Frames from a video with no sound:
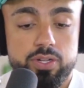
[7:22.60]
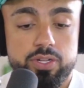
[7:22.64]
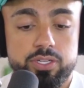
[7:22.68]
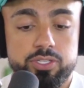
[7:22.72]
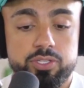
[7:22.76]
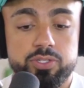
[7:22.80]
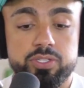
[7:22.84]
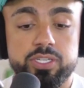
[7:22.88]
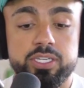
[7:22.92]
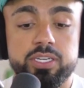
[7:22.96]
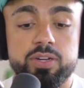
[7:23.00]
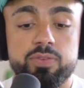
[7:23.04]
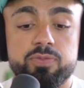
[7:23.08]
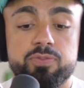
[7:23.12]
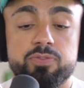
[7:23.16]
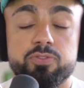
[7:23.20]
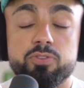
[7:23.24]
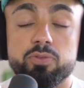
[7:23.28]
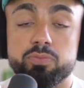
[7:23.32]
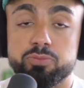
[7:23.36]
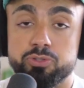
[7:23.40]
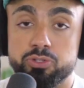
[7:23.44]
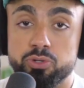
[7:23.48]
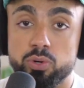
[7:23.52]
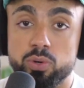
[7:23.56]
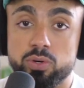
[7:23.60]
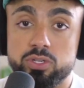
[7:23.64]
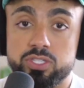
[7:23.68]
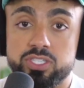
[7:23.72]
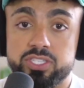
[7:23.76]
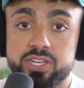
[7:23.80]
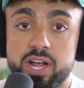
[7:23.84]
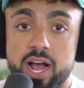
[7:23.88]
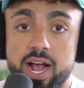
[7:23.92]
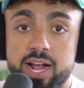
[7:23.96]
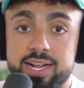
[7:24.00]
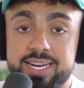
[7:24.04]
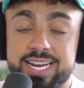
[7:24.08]
You need it from your
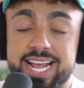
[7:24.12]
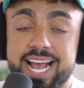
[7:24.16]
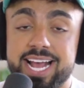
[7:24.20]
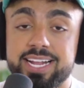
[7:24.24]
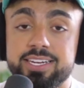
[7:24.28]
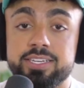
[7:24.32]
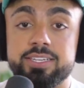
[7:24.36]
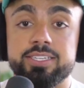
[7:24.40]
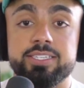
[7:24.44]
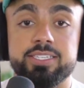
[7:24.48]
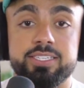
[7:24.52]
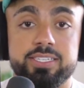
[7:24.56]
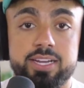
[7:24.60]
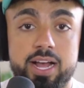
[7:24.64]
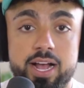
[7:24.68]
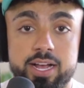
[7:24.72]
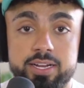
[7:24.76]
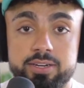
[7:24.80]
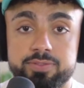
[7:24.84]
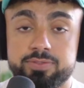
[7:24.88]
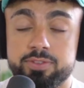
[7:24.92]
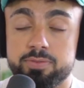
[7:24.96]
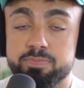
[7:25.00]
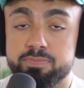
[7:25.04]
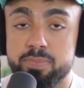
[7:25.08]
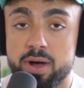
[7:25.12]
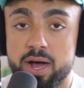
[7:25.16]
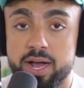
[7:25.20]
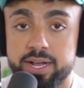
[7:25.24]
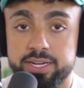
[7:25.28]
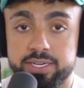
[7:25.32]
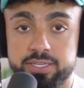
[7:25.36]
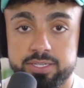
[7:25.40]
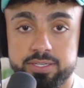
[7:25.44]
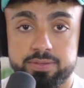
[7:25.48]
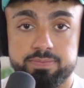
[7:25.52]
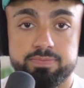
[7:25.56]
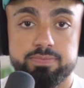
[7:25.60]
side and the side of the
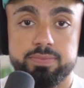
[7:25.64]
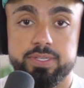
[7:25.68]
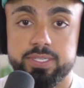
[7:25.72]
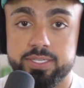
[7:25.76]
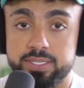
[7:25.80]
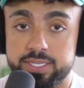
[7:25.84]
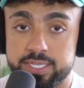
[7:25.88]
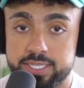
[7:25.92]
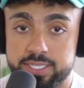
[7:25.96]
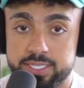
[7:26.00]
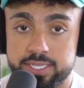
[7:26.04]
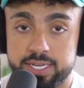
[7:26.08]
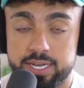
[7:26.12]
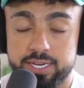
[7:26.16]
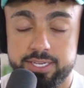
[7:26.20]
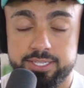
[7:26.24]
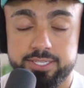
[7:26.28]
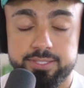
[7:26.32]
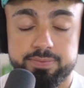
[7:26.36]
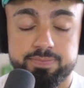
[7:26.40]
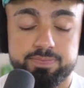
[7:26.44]
buyer in this case.